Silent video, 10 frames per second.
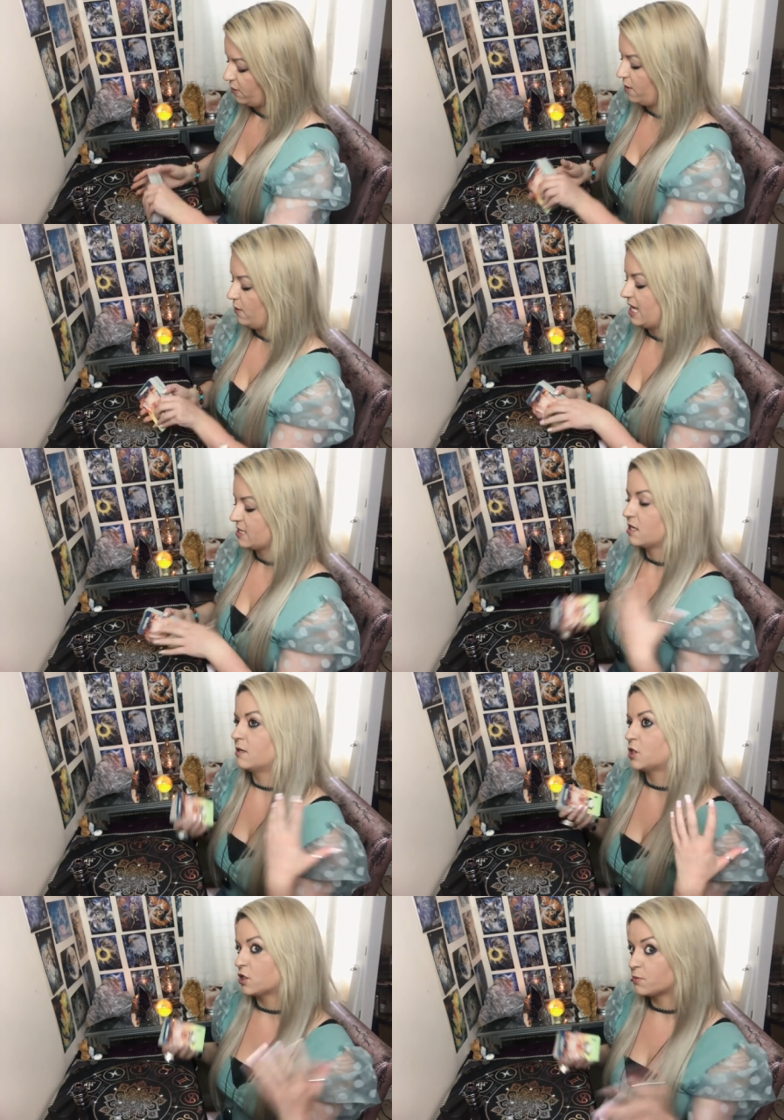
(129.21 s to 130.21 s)
It's going
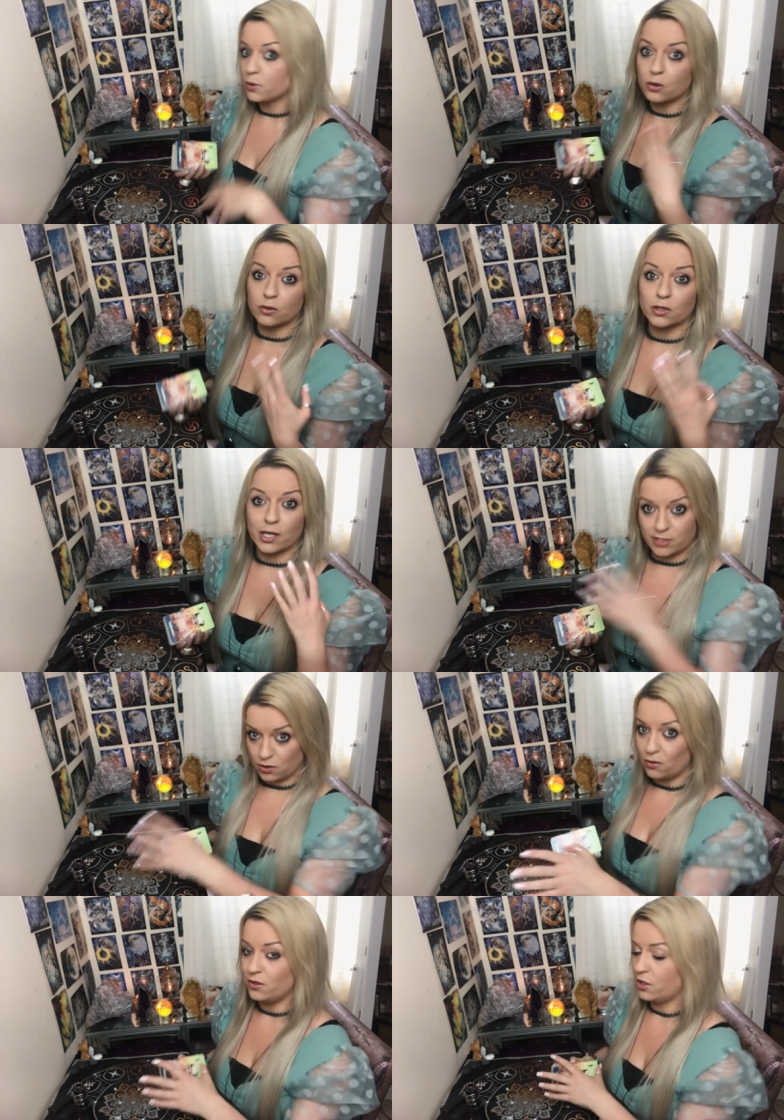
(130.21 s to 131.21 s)
to just pull, go into
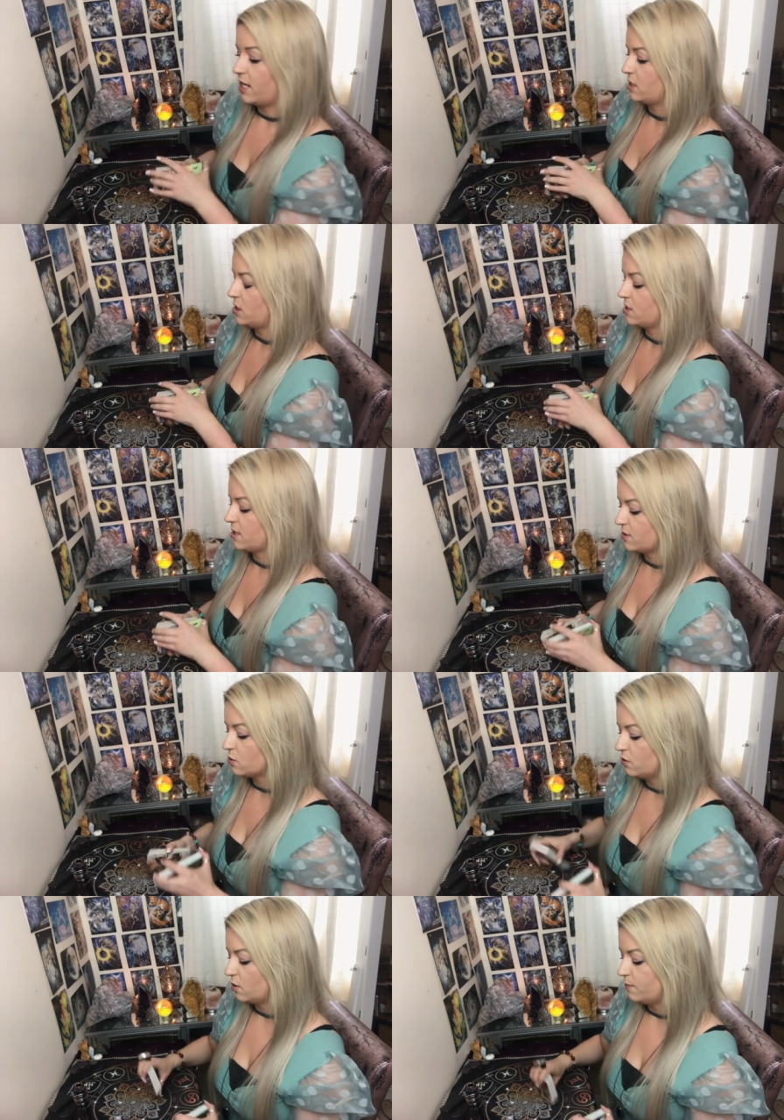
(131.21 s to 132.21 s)
all your energies, go into
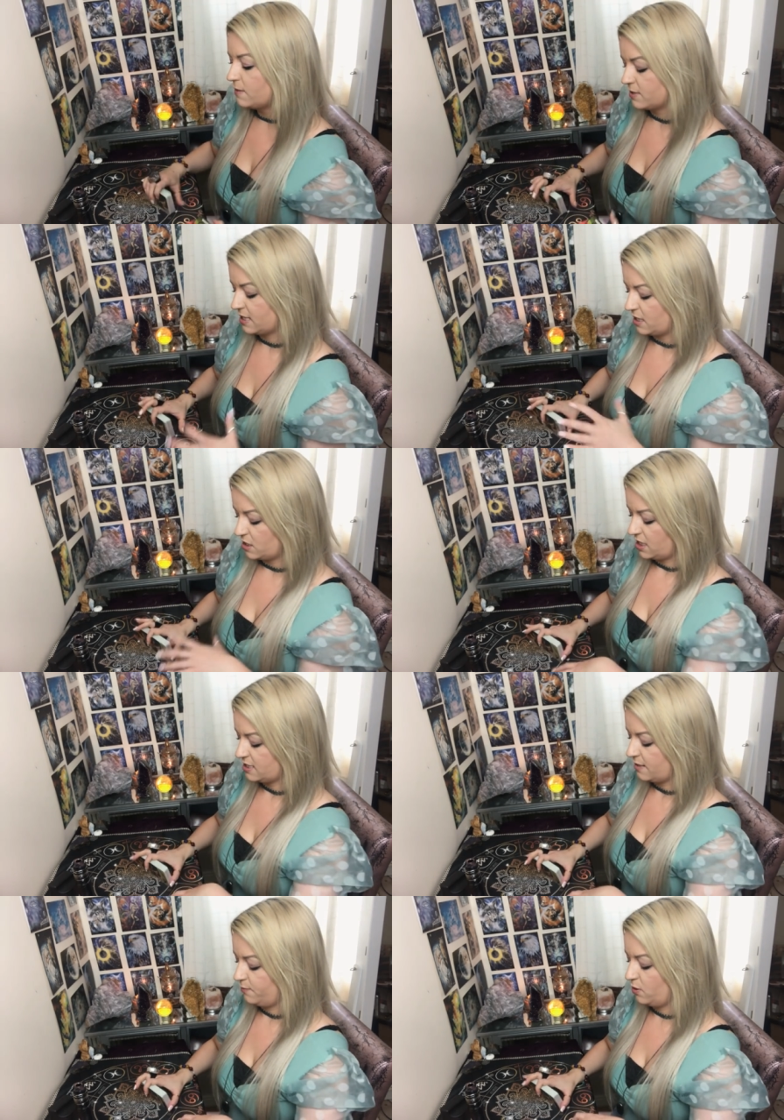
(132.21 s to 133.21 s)
all your people's energies
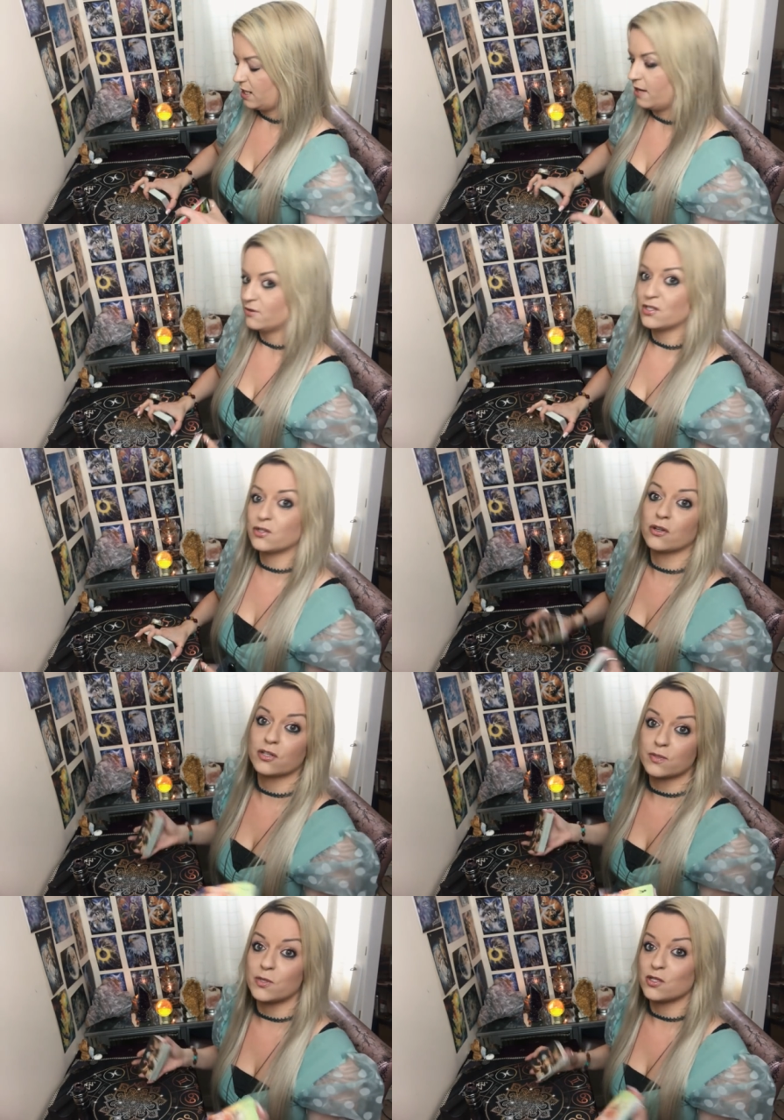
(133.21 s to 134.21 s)
and pull out the
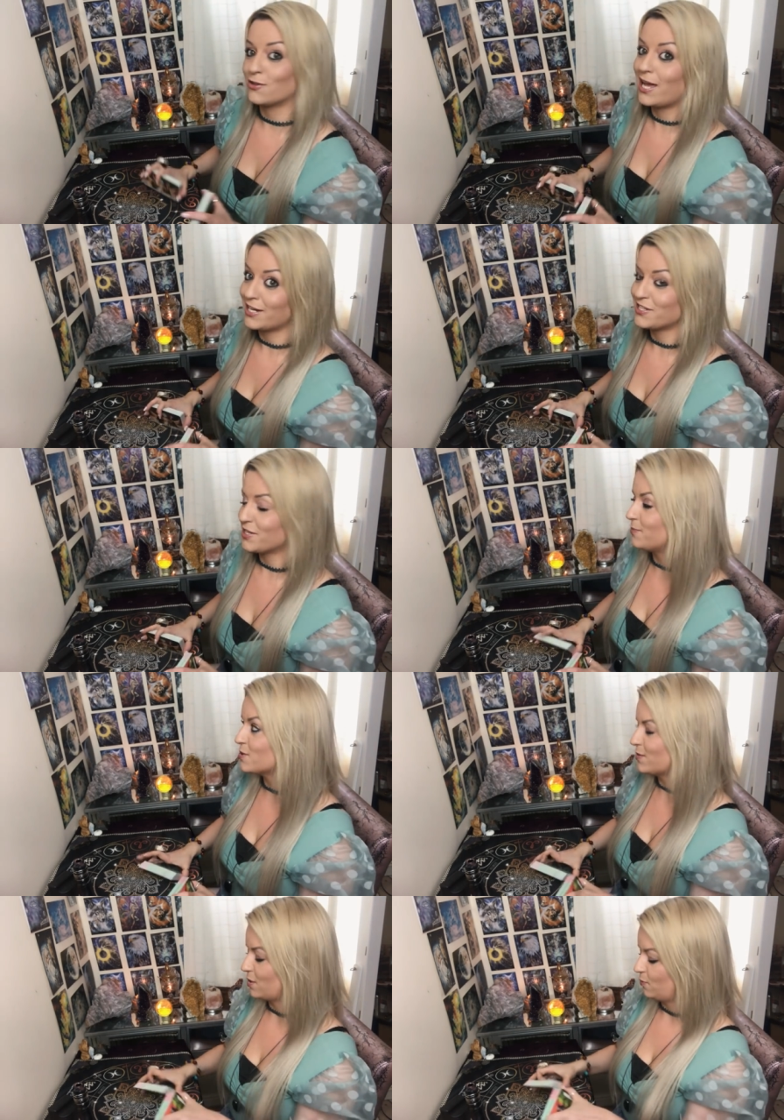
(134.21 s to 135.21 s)
strongest mutual energy
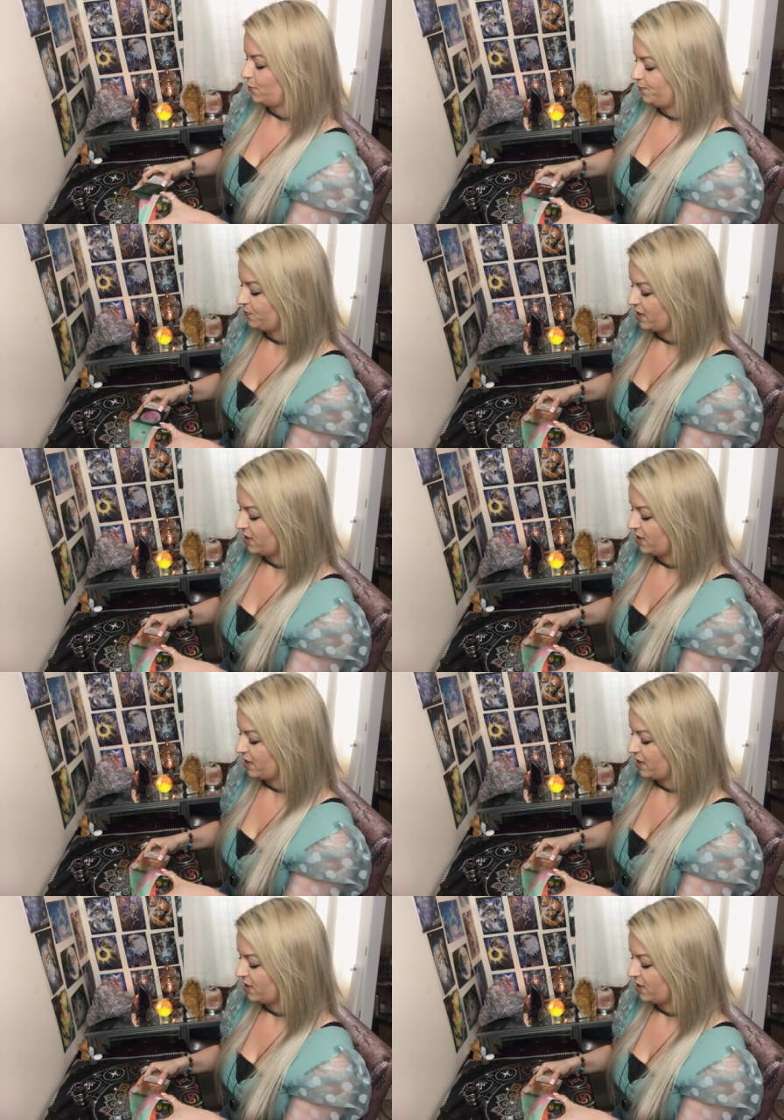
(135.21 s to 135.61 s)
between you all.